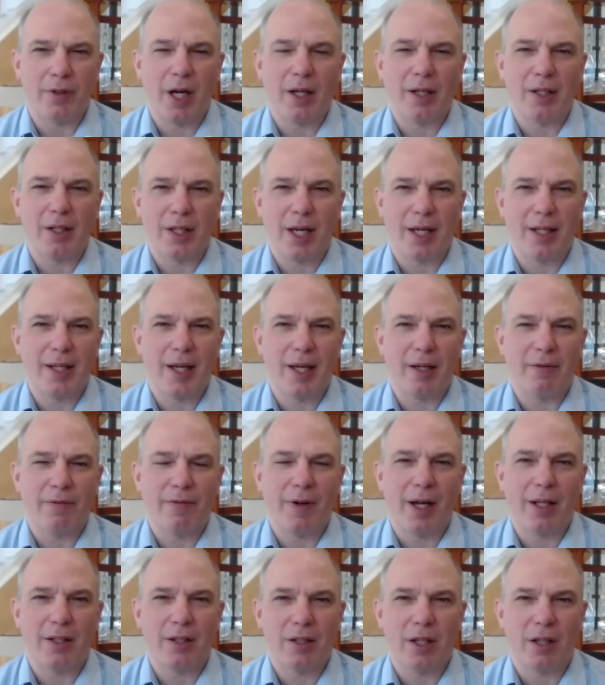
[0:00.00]
have done is
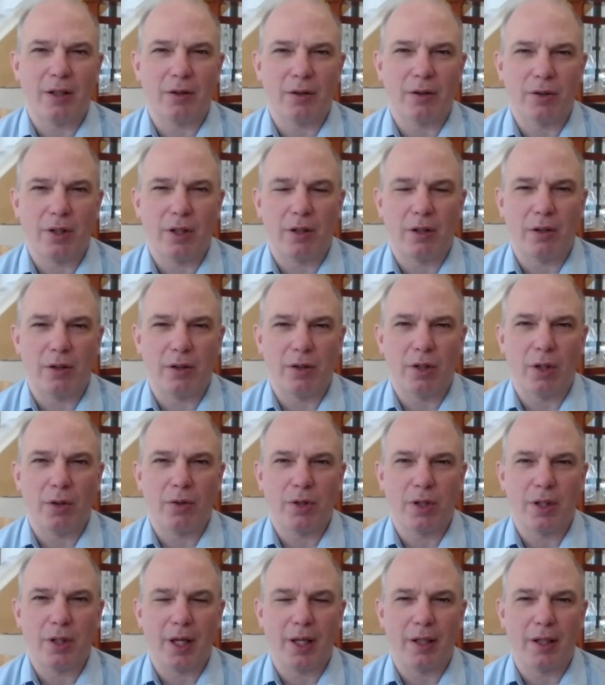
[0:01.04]
identified signals that are
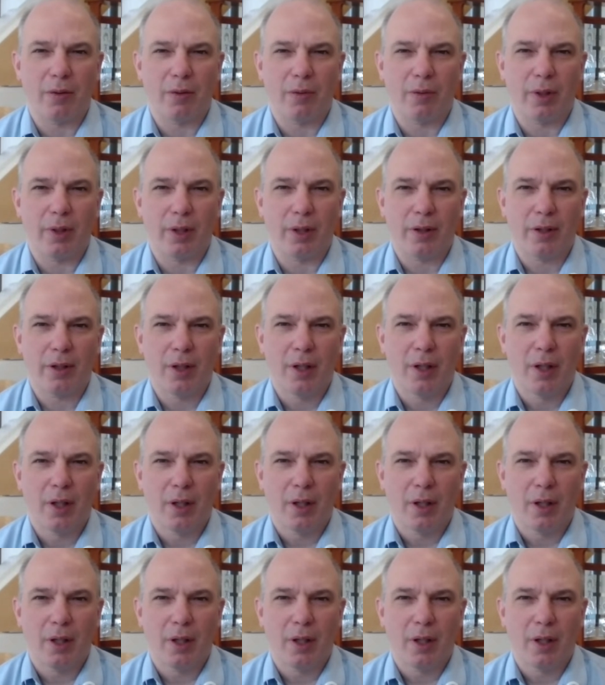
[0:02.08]
associated with